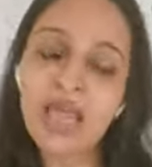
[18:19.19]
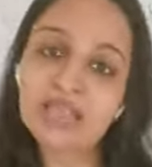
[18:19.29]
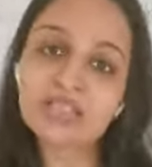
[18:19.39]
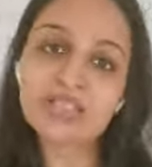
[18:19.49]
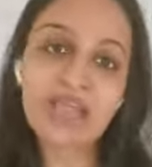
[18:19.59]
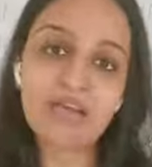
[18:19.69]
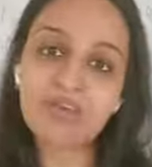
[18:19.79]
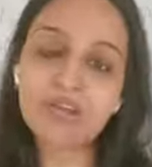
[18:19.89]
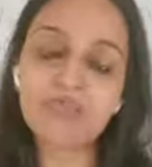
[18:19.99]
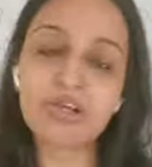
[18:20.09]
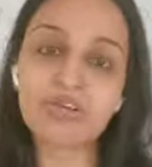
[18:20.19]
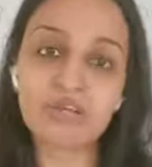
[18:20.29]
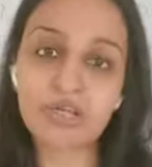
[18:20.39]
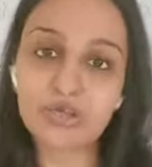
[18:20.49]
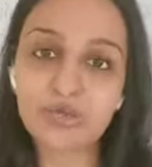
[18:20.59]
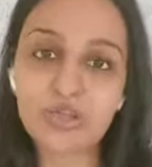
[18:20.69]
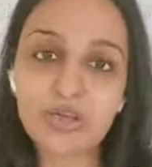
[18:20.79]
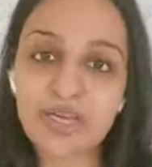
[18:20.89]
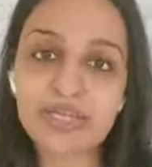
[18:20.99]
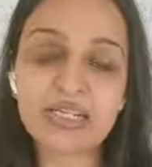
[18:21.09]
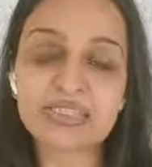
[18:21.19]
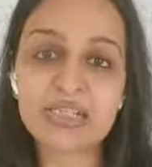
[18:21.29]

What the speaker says: and just having it with your lentils